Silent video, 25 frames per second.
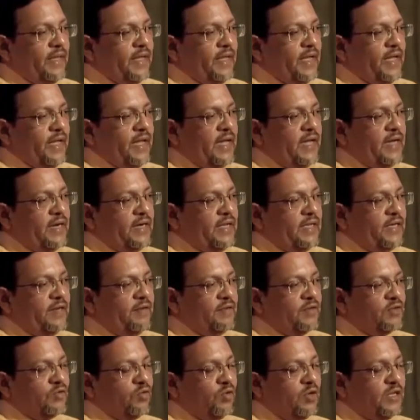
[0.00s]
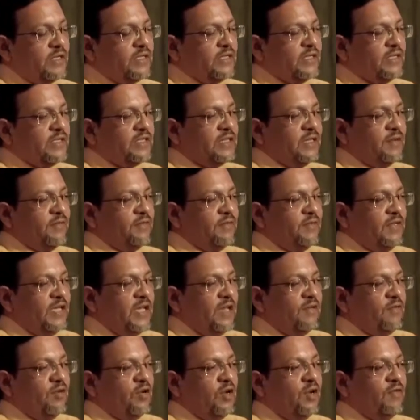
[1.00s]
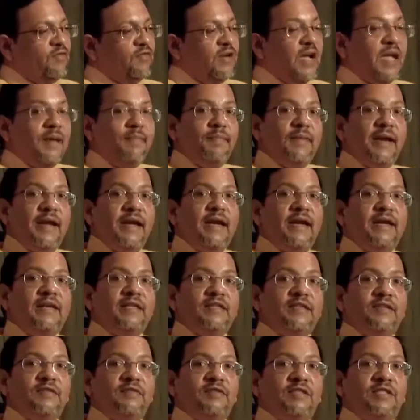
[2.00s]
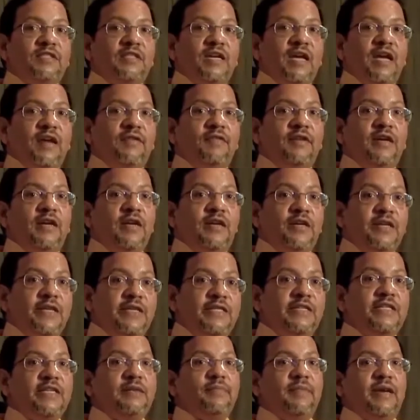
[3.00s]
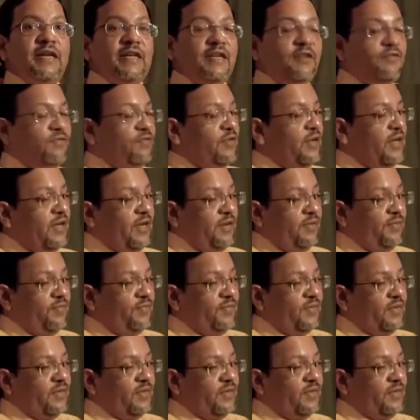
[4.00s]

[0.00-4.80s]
And in our solar system, we have only 5 planets which have intrinsic magnetic field: